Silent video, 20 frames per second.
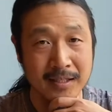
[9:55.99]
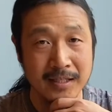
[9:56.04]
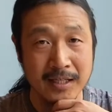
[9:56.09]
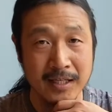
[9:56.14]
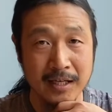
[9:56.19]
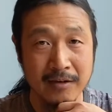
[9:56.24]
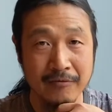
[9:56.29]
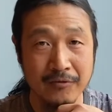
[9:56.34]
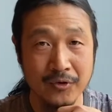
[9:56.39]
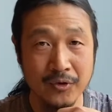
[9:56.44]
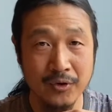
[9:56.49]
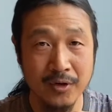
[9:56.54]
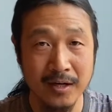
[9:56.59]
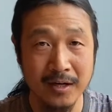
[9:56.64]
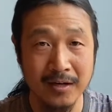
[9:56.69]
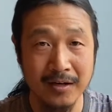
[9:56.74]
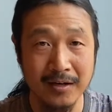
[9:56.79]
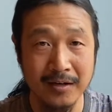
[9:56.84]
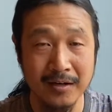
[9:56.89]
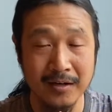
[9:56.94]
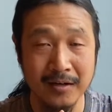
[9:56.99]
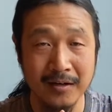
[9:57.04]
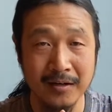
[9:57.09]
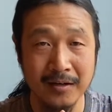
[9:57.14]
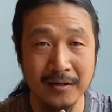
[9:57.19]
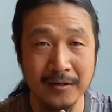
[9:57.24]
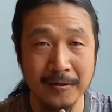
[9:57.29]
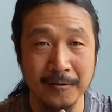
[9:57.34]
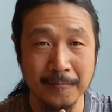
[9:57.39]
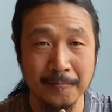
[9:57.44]
if you
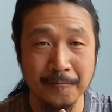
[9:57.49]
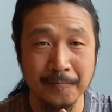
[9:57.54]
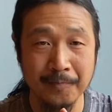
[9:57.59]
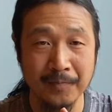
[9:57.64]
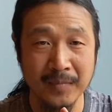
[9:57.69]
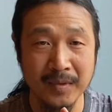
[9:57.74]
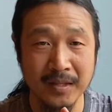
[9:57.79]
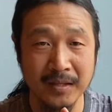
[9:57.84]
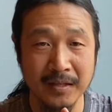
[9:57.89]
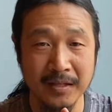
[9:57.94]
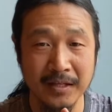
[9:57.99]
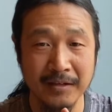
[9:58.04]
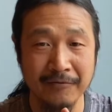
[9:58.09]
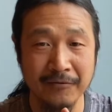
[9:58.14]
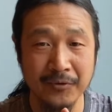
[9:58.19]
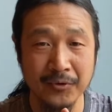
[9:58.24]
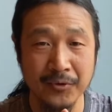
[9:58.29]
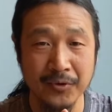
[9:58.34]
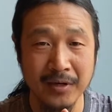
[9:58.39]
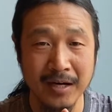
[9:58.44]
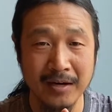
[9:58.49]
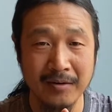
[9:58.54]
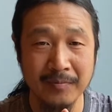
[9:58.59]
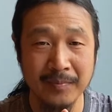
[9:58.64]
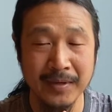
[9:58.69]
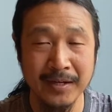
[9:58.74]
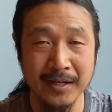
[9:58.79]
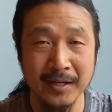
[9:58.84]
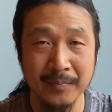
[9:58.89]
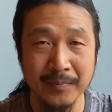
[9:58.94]
are if you have
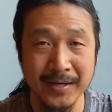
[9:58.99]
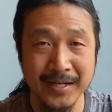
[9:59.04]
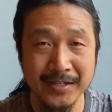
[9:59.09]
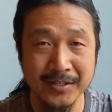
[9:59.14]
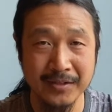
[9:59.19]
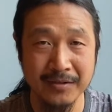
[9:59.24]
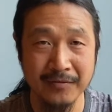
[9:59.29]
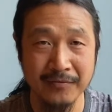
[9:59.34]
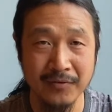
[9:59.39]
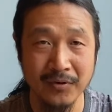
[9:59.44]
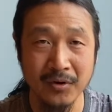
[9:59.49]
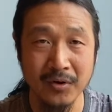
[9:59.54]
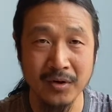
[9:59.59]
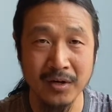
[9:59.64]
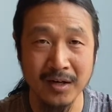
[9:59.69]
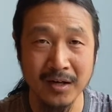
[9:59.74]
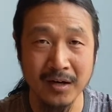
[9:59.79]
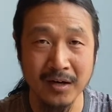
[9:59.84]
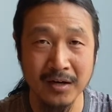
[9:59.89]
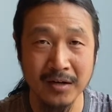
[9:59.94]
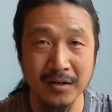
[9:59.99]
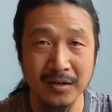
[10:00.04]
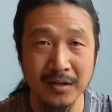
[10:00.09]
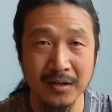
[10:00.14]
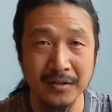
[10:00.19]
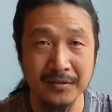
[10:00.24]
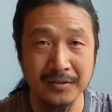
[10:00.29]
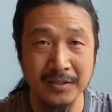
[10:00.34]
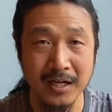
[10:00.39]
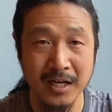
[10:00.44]
been a patient for a
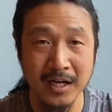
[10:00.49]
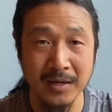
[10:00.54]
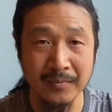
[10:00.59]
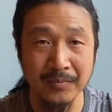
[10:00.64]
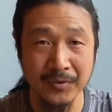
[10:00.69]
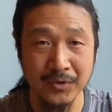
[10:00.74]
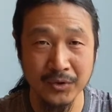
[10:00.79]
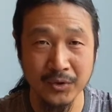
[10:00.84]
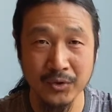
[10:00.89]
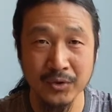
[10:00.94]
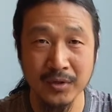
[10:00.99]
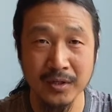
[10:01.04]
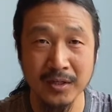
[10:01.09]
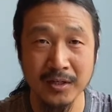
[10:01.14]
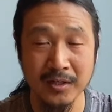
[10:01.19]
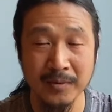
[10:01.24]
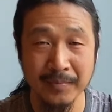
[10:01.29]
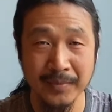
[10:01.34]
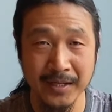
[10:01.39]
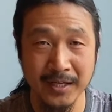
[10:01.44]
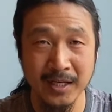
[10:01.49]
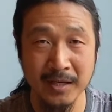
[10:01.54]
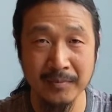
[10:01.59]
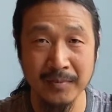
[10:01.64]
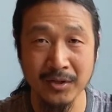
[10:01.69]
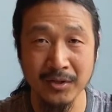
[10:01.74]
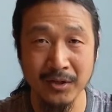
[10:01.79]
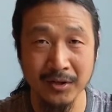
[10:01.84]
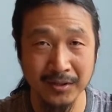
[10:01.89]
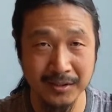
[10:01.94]
long time, you're gonna become a
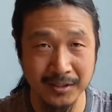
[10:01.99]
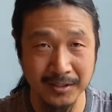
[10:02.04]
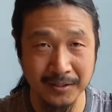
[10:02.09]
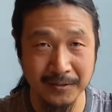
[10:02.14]
doctor.